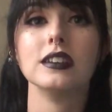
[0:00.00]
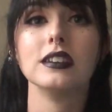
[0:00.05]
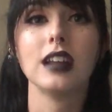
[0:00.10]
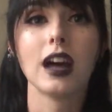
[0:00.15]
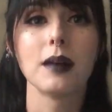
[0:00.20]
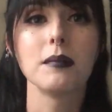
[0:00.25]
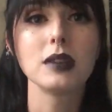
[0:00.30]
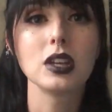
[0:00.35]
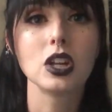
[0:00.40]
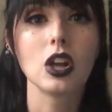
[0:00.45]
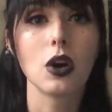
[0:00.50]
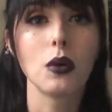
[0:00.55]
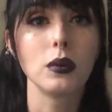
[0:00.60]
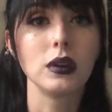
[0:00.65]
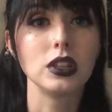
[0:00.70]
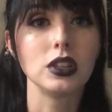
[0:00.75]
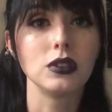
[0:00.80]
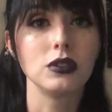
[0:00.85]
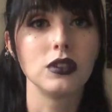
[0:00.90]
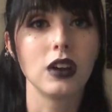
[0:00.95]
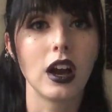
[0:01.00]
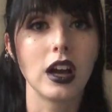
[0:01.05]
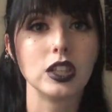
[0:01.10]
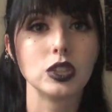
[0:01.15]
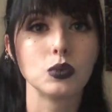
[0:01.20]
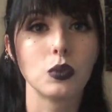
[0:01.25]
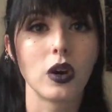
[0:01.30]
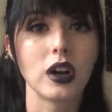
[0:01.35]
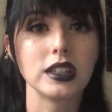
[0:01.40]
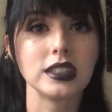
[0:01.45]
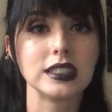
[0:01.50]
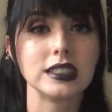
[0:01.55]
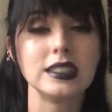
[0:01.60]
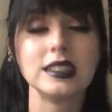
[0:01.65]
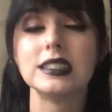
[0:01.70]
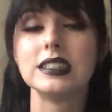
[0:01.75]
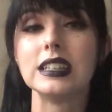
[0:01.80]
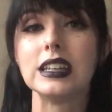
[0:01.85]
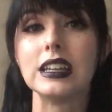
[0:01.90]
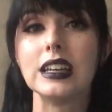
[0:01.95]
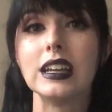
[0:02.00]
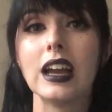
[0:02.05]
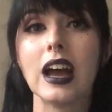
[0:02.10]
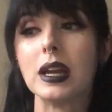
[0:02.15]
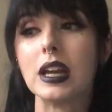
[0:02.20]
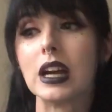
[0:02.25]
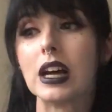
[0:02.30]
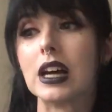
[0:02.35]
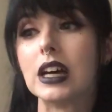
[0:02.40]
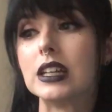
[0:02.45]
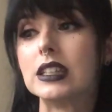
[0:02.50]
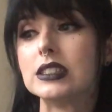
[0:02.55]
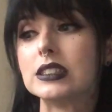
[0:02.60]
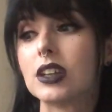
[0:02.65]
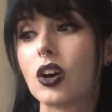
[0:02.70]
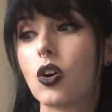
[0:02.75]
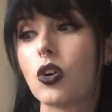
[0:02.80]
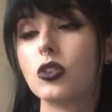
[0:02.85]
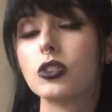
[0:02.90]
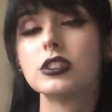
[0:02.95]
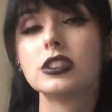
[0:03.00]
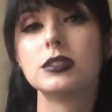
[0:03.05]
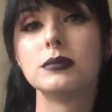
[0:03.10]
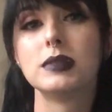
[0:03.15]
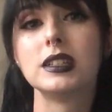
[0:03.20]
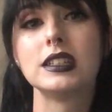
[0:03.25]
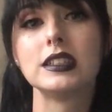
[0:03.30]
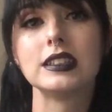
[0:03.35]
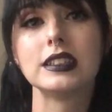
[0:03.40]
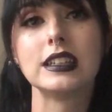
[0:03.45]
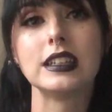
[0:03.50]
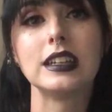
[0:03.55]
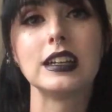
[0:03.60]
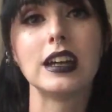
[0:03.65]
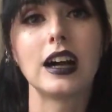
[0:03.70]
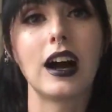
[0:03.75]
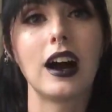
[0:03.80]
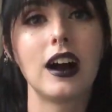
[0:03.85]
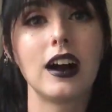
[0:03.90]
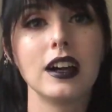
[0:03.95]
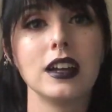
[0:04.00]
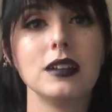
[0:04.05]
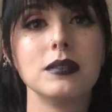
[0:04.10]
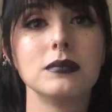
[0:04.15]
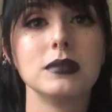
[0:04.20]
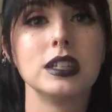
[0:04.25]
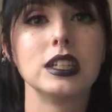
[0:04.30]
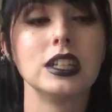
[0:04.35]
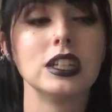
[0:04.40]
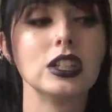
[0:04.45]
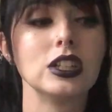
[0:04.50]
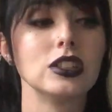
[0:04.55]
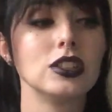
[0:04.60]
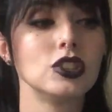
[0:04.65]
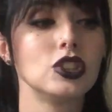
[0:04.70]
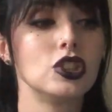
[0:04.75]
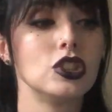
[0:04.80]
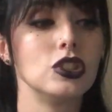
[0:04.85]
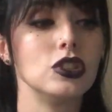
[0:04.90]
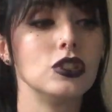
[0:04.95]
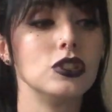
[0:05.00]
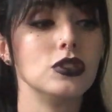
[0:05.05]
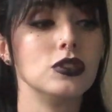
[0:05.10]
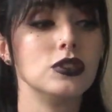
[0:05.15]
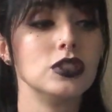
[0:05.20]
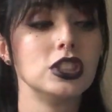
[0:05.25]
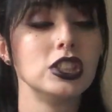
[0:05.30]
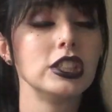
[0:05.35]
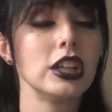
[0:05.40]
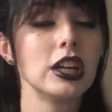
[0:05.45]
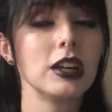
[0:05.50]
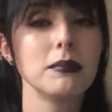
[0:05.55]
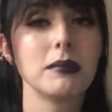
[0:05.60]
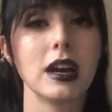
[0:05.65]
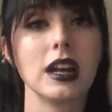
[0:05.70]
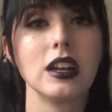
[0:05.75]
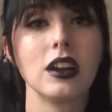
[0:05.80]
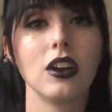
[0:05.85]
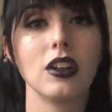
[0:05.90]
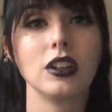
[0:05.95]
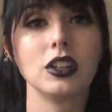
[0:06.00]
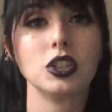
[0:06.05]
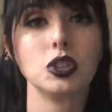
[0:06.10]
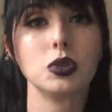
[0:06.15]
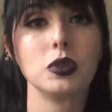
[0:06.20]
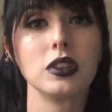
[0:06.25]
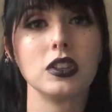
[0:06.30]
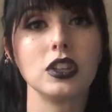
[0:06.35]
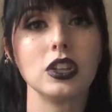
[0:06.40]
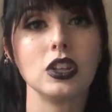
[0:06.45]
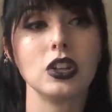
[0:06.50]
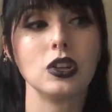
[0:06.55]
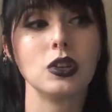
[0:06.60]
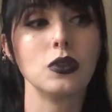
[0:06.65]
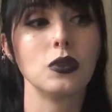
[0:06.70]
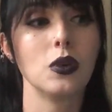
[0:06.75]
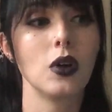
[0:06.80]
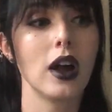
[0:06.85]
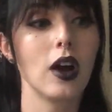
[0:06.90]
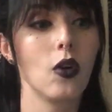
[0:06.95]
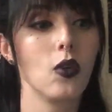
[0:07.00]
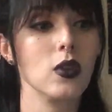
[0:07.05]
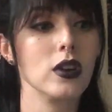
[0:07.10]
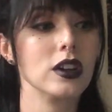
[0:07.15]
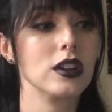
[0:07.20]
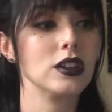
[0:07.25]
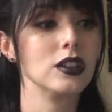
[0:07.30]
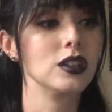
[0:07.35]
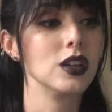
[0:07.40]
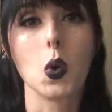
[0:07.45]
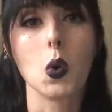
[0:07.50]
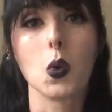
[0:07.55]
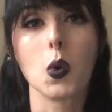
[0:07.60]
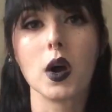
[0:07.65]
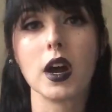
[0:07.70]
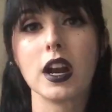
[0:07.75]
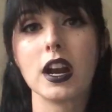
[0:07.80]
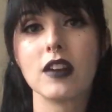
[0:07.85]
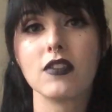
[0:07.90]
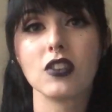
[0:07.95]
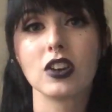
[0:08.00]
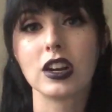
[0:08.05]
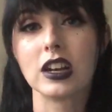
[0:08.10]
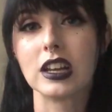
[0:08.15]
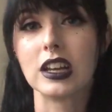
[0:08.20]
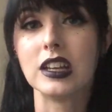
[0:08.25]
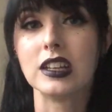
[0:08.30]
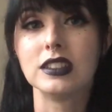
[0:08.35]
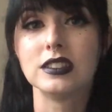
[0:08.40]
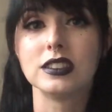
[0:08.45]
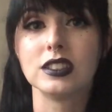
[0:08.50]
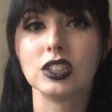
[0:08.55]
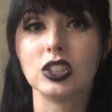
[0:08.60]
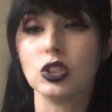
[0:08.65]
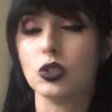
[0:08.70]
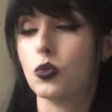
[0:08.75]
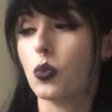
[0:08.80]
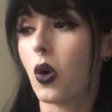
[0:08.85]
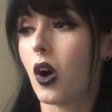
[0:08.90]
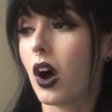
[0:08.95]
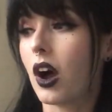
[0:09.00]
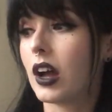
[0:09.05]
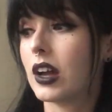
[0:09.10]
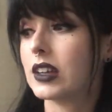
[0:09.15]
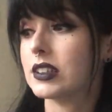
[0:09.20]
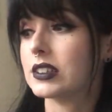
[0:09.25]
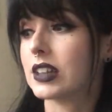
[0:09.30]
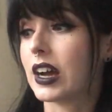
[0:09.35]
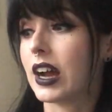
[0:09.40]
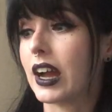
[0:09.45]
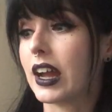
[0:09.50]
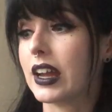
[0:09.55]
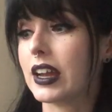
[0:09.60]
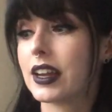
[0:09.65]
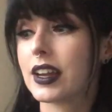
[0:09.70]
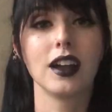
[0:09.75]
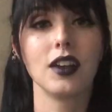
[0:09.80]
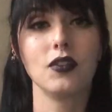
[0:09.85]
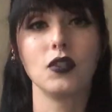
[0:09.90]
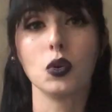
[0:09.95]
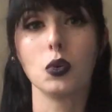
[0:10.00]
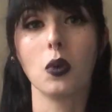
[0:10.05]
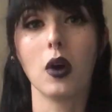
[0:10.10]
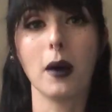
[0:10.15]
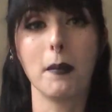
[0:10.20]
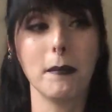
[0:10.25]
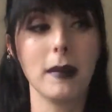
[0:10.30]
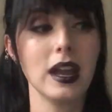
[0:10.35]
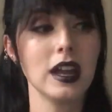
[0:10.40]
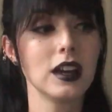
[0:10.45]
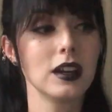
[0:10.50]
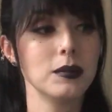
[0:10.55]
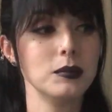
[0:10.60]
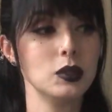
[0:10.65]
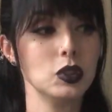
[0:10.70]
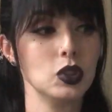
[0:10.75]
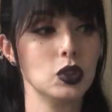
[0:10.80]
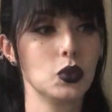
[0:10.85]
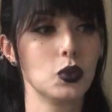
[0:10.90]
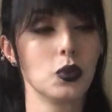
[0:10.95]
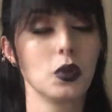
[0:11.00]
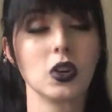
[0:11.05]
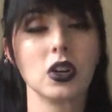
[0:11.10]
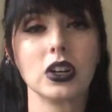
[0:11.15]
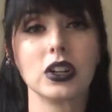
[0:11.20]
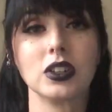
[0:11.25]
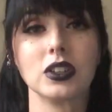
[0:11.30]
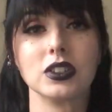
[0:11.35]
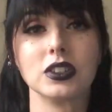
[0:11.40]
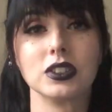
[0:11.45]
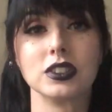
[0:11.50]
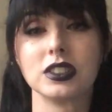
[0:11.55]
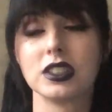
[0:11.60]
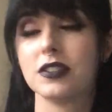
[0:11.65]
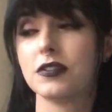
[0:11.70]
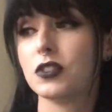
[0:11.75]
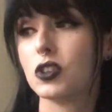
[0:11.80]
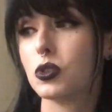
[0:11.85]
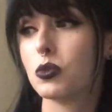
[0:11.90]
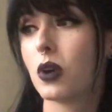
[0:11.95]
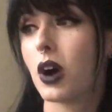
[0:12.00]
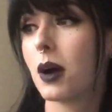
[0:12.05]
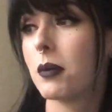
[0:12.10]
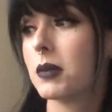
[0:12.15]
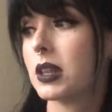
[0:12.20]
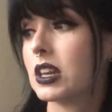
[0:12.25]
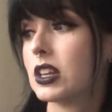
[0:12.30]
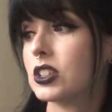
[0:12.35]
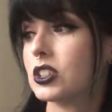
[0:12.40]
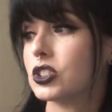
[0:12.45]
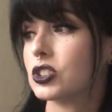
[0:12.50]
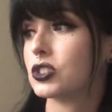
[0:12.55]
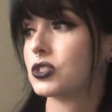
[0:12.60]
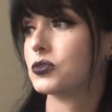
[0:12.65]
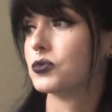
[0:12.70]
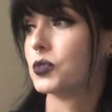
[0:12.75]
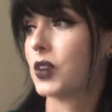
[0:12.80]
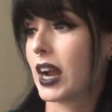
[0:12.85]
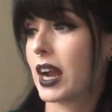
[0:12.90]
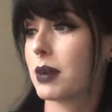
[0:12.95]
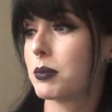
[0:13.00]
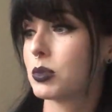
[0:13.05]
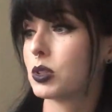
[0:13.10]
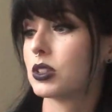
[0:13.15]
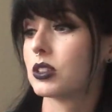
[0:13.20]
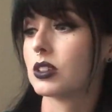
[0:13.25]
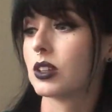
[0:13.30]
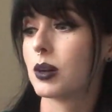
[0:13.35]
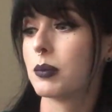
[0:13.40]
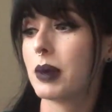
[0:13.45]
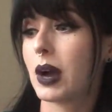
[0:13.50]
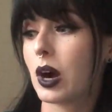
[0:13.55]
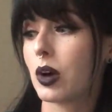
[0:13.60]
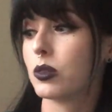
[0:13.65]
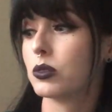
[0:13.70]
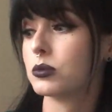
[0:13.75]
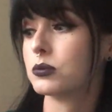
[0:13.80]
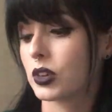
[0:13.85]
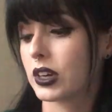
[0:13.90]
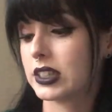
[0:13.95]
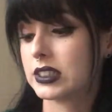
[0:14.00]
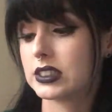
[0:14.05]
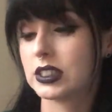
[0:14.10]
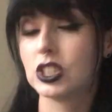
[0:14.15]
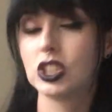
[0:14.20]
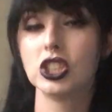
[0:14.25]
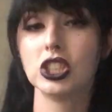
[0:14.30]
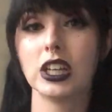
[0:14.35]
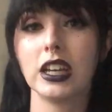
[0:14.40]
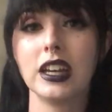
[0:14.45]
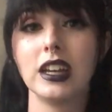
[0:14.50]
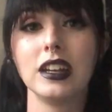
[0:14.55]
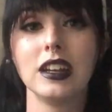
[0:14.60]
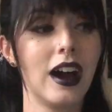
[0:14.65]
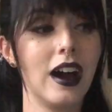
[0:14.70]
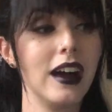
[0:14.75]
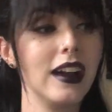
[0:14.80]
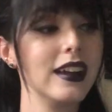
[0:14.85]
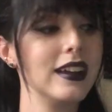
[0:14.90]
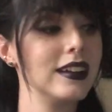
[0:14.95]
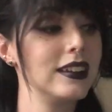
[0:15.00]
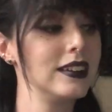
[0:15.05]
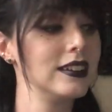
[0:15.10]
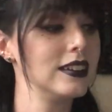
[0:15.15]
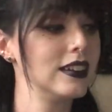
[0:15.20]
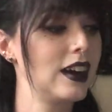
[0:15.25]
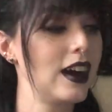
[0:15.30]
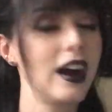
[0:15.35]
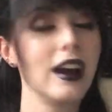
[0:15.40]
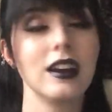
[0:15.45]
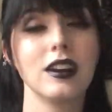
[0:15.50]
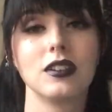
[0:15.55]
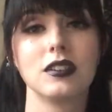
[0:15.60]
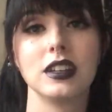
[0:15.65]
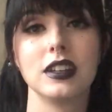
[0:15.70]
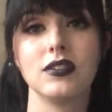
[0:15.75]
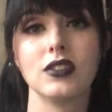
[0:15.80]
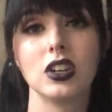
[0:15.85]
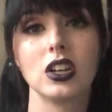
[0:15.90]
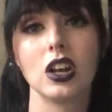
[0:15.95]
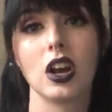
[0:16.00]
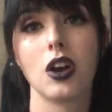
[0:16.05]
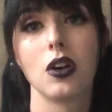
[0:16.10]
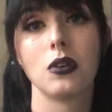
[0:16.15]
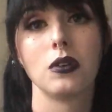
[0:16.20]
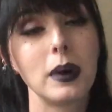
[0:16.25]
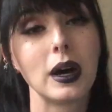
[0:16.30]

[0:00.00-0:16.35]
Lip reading: Let me know what you guys want to see, because ultimately I am here to share my knowledge with you, or whatever it is that you want. Like, if you want makeup tutorials, if you want me to just ramble about crazy shit, I don't even know.